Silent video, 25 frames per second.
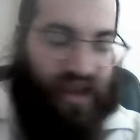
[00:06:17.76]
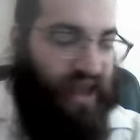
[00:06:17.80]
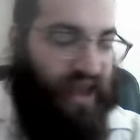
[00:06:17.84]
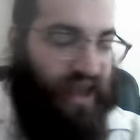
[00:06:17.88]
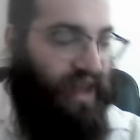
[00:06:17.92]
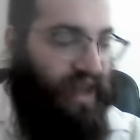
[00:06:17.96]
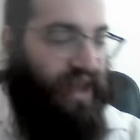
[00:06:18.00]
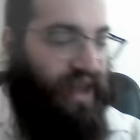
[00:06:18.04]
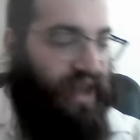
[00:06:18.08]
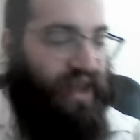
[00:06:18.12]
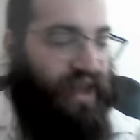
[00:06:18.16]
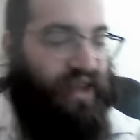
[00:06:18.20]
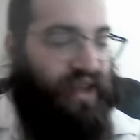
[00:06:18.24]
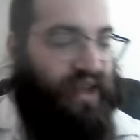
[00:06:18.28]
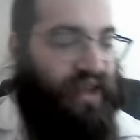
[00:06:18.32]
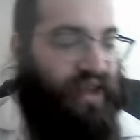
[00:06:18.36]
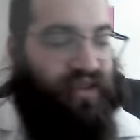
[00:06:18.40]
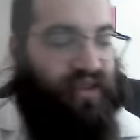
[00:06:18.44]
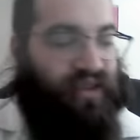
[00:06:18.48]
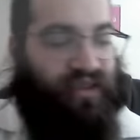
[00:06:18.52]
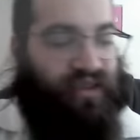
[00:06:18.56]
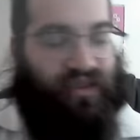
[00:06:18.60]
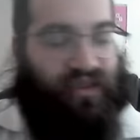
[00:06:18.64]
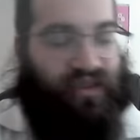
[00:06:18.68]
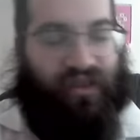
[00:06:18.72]

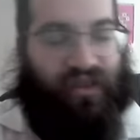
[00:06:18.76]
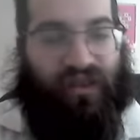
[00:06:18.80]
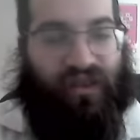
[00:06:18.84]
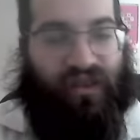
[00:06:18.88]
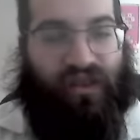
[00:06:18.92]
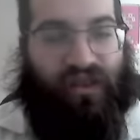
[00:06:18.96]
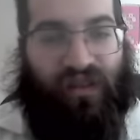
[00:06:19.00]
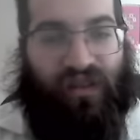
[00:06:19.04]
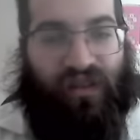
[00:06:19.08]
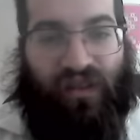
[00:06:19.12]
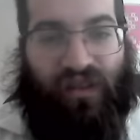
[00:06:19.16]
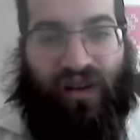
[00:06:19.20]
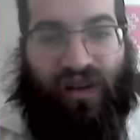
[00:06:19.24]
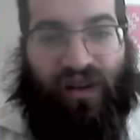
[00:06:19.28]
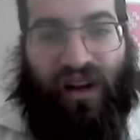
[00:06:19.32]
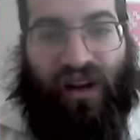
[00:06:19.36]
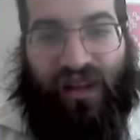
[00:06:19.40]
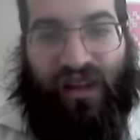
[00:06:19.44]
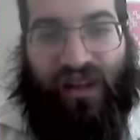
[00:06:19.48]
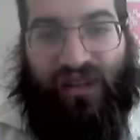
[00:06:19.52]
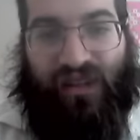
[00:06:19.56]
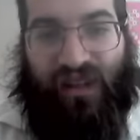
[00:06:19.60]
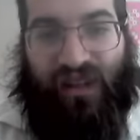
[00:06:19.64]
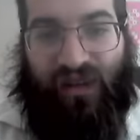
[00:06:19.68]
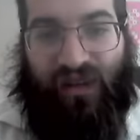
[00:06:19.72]
and there are
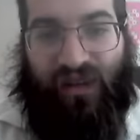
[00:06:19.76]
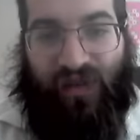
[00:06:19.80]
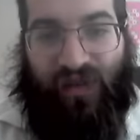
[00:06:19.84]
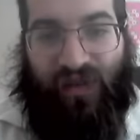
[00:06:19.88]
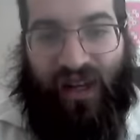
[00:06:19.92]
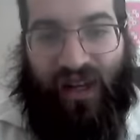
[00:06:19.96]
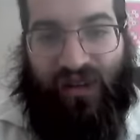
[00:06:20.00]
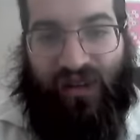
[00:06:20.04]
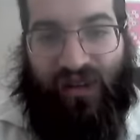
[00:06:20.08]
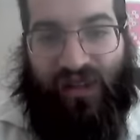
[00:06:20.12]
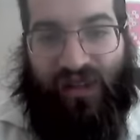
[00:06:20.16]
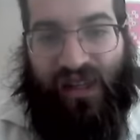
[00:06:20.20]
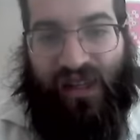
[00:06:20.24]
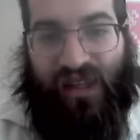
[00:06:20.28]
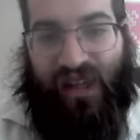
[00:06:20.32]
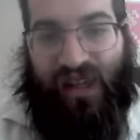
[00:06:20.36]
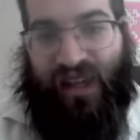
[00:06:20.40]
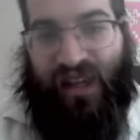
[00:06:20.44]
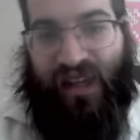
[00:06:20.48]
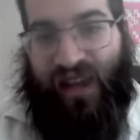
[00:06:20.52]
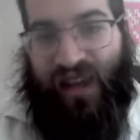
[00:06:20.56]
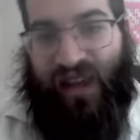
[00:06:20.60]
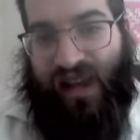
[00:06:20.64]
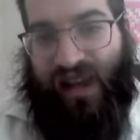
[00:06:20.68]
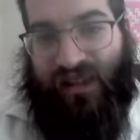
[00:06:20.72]
Hasidim that are singing
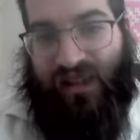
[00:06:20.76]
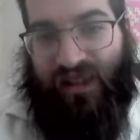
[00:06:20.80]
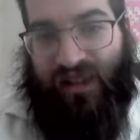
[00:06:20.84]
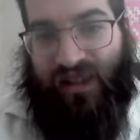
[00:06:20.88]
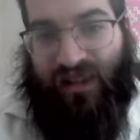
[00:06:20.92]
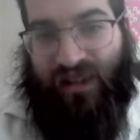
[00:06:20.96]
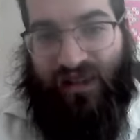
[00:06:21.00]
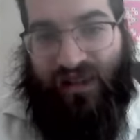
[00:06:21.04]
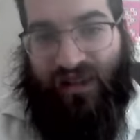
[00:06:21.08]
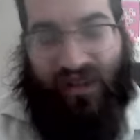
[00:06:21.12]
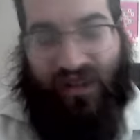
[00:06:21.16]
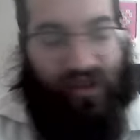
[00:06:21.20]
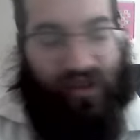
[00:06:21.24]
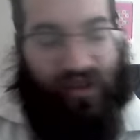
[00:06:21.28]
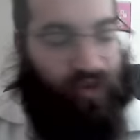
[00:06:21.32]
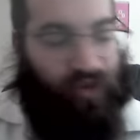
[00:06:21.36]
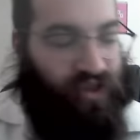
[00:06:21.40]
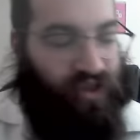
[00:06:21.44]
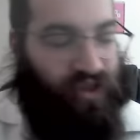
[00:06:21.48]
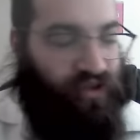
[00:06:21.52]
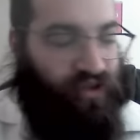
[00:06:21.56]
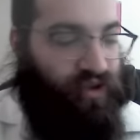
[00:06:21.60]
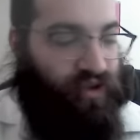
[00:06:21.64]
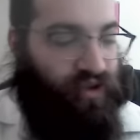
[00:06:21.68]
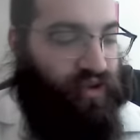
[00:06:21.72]
and dancing because of
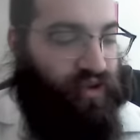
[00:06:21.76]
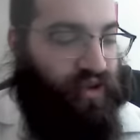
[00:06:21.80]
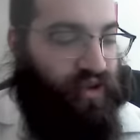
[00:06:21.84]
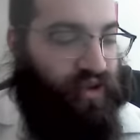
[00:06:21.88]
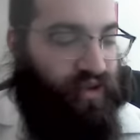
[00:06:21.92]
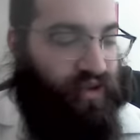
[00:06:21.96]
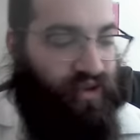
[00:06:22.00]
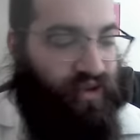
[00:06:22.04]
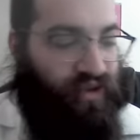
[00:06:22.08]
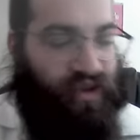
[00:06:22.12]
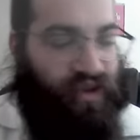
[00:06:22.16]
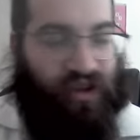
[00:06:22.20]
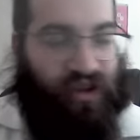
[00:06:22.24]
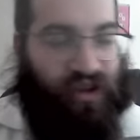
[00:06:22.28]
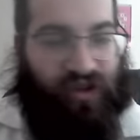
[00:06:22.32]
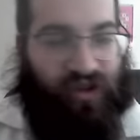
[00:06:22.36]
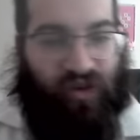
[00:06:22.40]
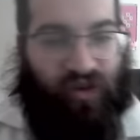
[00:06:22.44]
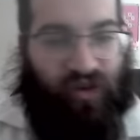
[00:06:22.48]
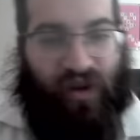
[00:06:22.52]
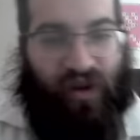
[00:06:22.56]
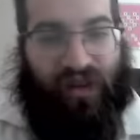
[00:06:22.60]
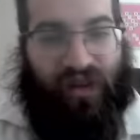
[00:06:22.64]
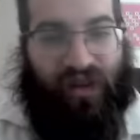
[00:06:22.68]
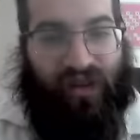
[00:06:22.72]
Simchas Torah. So
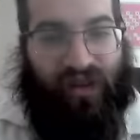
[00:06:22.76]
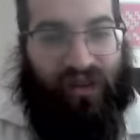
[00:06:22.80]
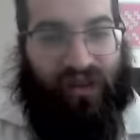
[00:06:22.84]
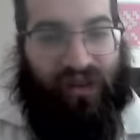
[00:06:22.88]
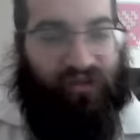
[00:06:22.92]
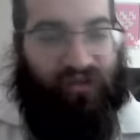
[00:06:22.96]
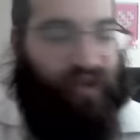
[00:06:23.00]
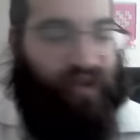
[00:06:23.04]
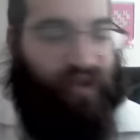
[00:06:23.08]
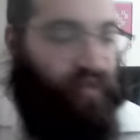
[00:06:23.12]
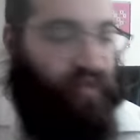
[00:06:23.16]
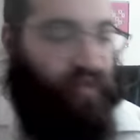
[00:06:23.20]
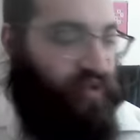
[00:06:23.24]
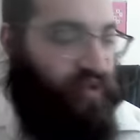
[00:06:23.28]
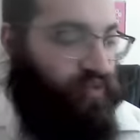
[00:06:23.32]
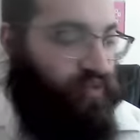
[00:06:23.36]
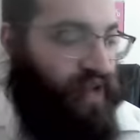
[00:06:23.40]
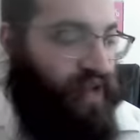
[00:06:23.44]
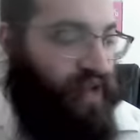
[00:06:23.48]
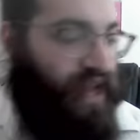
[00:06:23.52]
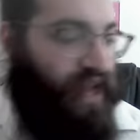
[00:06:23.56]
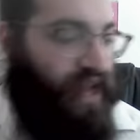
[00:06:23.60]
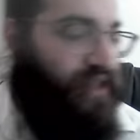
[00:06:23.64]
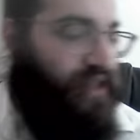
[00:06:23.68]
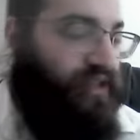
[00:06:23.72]
what do you think the Rebbe's
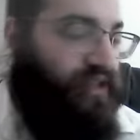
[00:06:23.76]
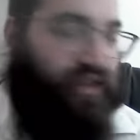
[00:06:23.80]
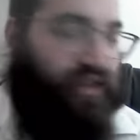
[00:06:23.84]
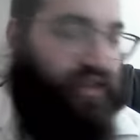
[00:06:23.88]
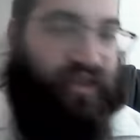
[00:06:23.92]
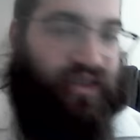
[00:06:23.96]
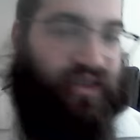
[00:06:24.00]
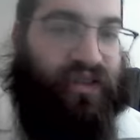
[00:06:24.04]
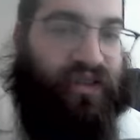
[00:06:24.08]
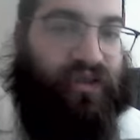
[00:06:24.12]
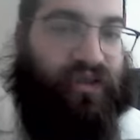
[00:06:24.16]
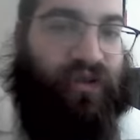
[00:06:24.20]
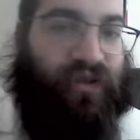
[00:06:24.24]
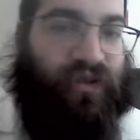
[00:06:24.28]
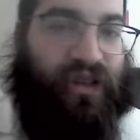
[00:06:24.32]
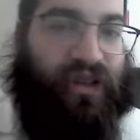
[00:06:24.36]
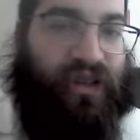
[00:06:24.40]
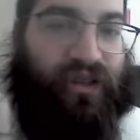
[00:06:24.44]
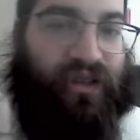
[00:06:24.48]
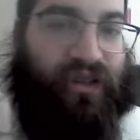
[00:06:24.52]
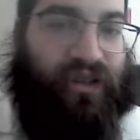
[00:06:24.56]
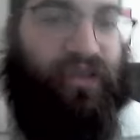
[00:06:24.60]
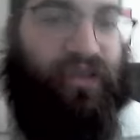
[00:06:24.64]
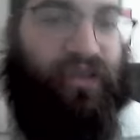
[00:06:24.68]
reaction to this was?